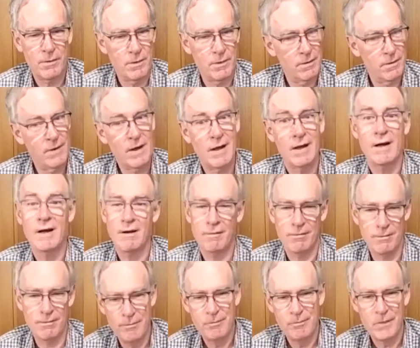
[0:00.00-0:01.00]
you've had
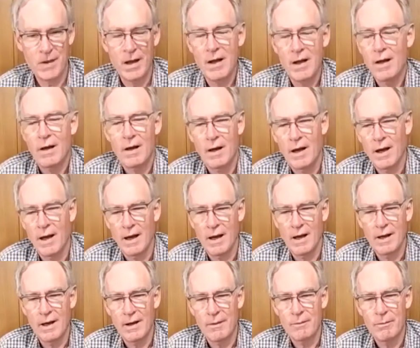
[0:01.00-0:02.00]
enough.
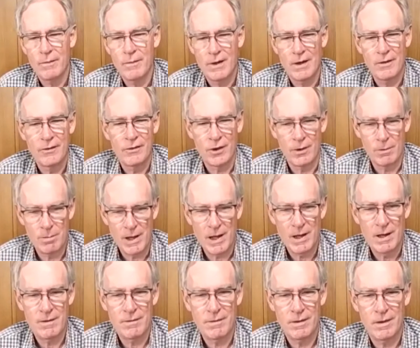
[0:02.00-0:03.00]
They're so
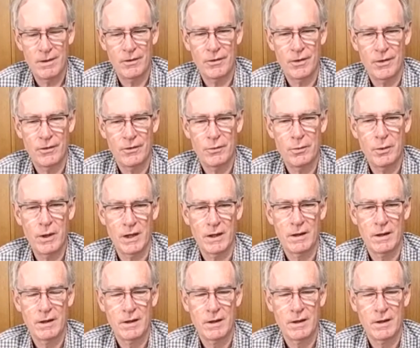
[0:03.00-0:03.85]
powerful and so sweet.